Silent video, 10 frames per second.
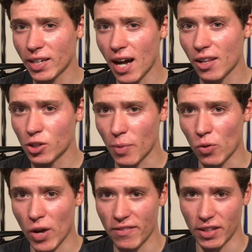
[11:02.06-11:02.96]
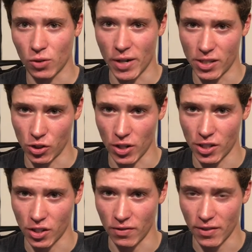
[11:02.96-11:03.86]
dollars by waiving the
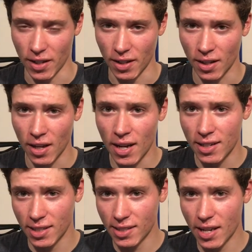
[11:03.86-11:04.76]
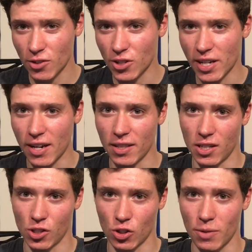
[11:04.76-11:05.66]
registration fee. Details are down in the
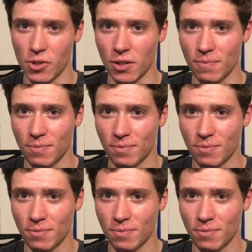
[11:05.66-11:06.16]
description.